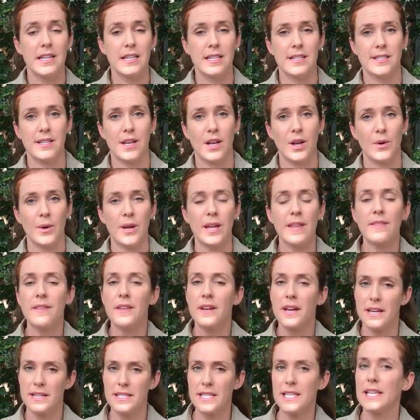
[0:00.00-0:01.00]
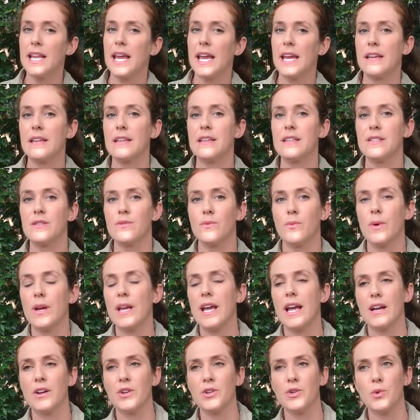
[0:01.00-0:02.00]
So in the 1980s,
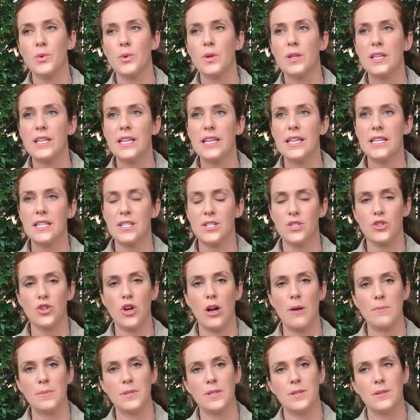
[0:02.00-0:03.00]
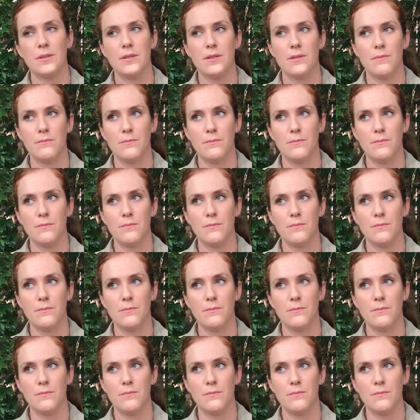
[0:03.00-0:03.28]
we actually stopped